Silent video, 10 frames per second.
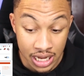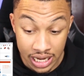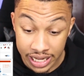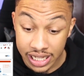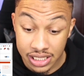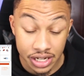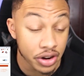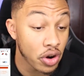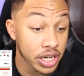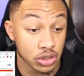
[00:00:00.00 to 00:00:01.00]
He gets in the
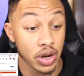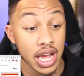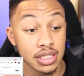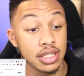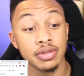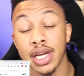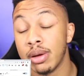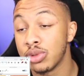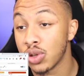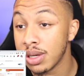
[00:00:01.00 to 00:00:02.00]
car. He has enough time
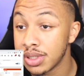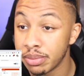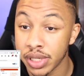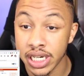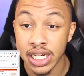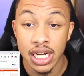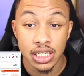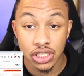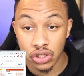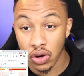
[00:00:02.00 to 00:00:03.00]
to drop some money,
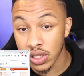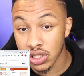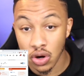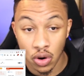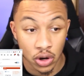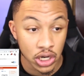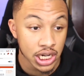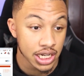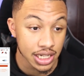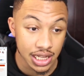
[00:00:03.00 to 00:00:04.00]
start his car,
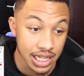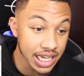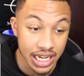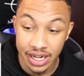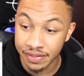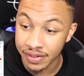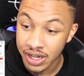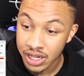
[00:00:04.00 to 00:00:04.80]
leave.